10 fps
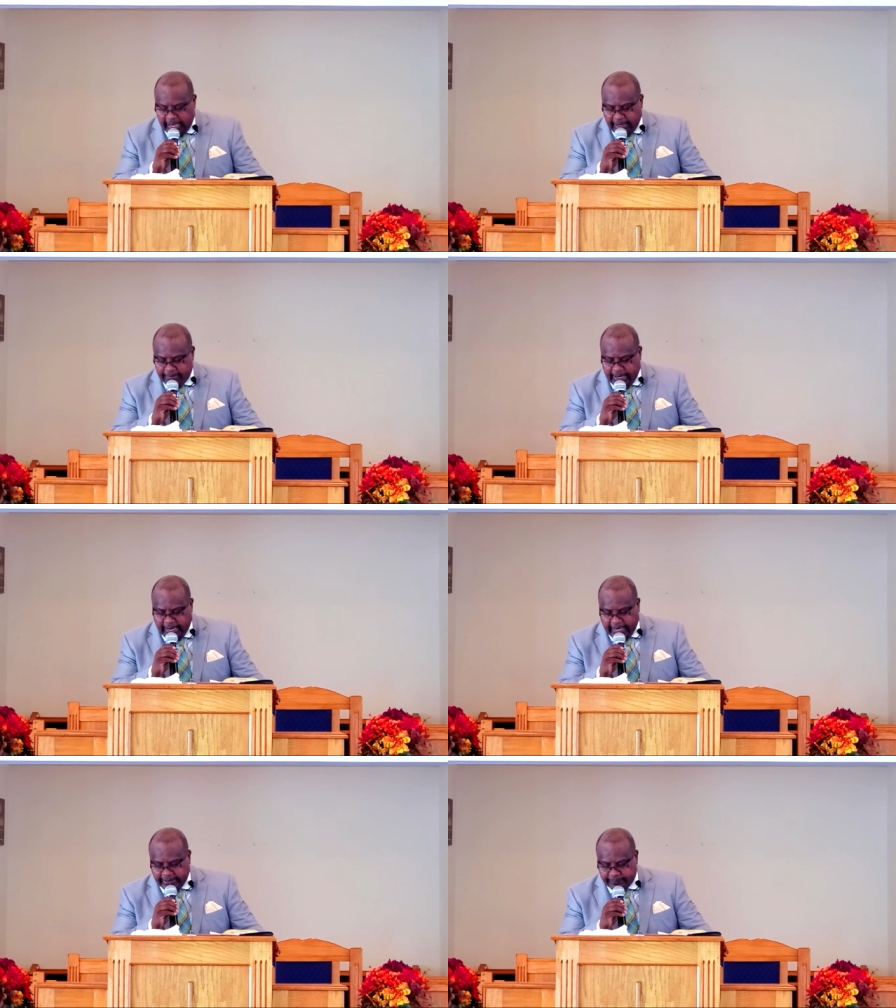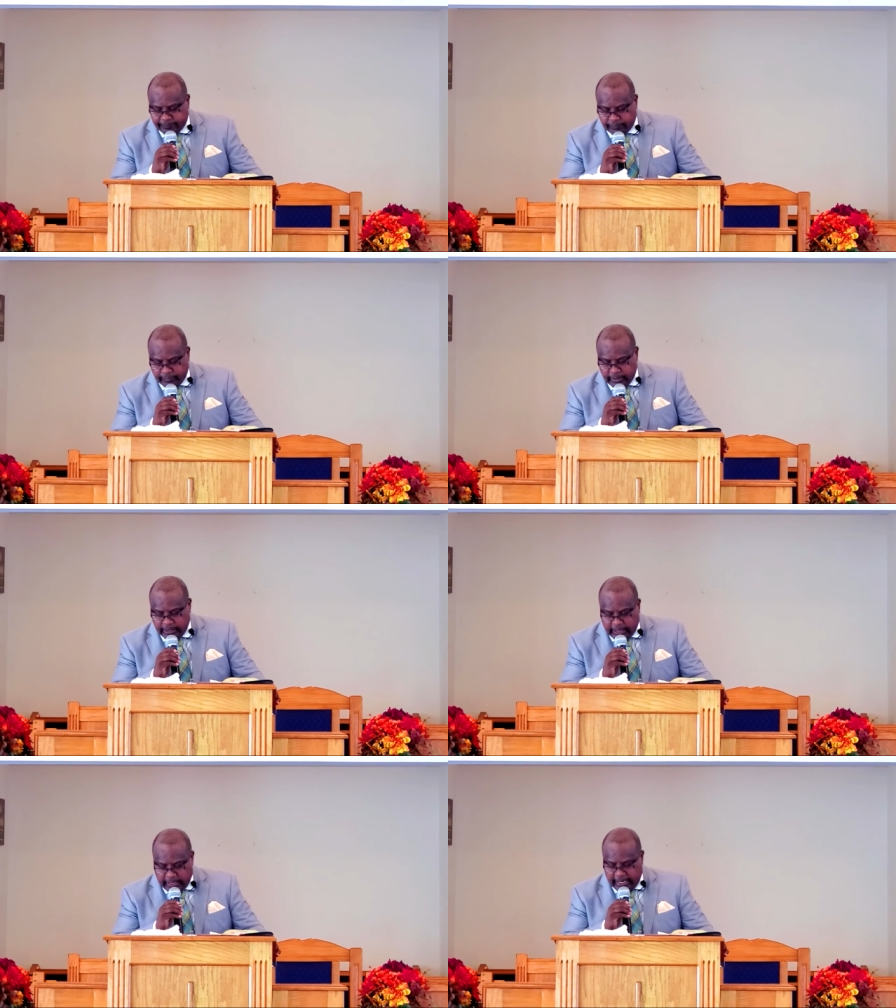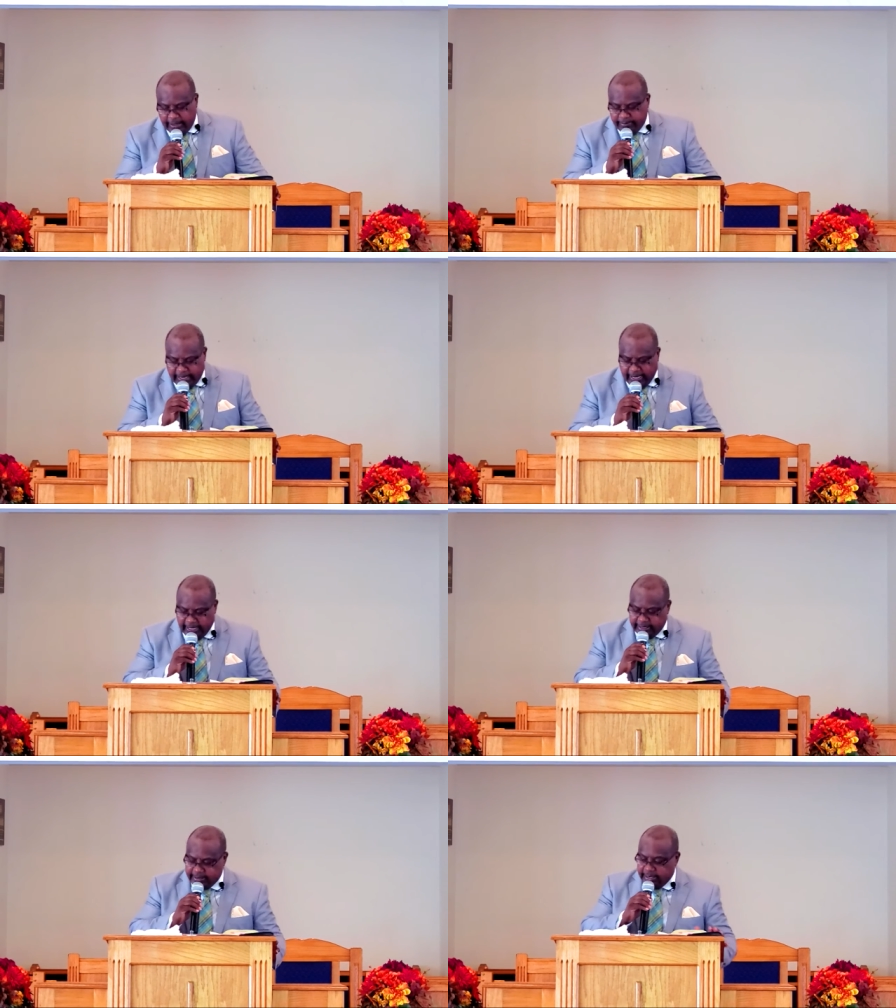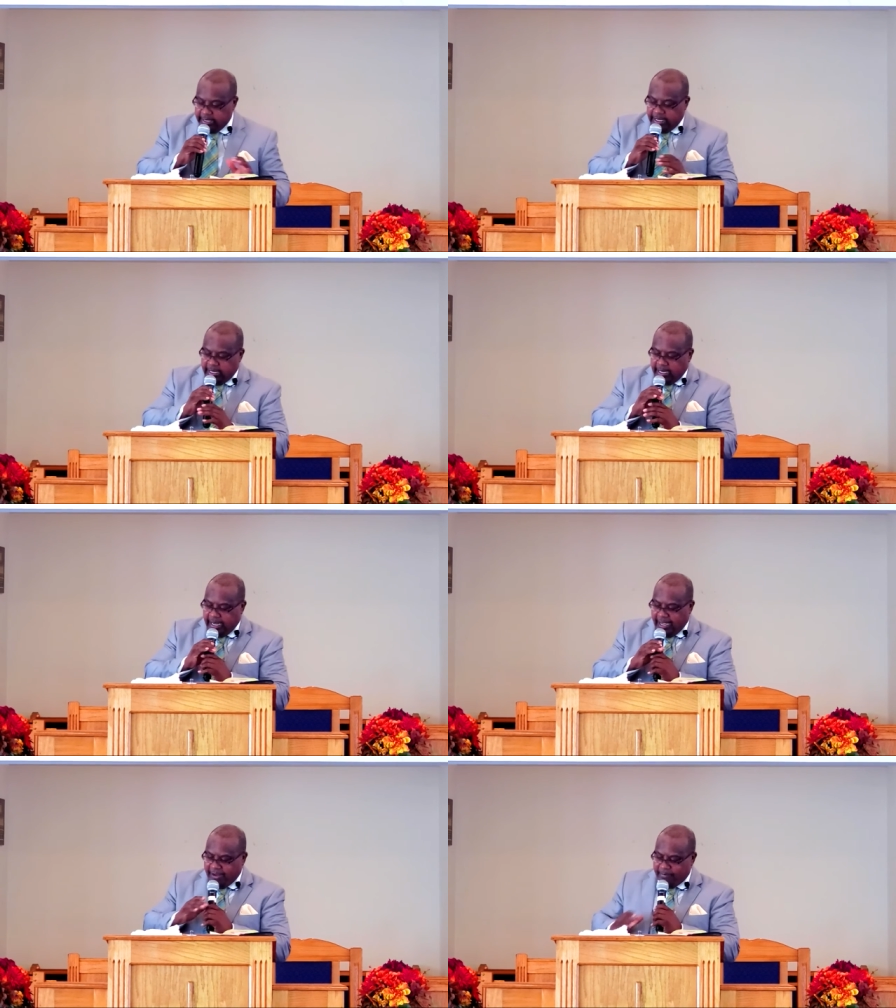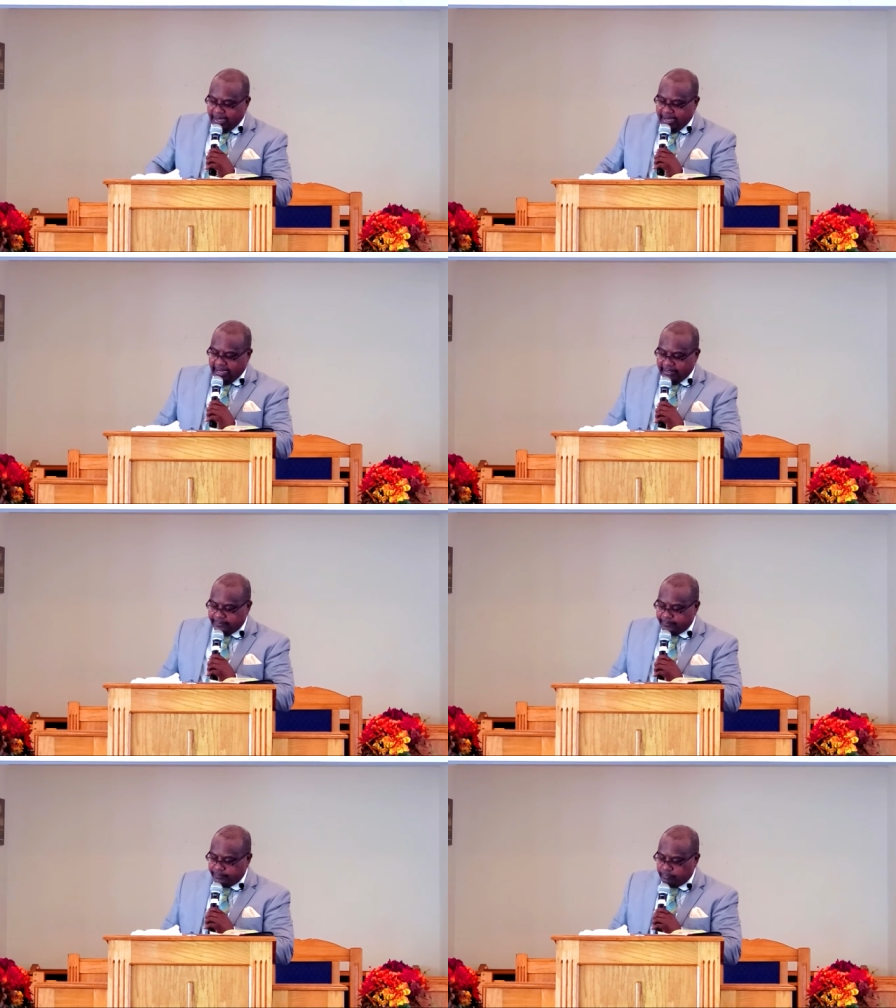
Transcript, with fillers: amen, amen, amen.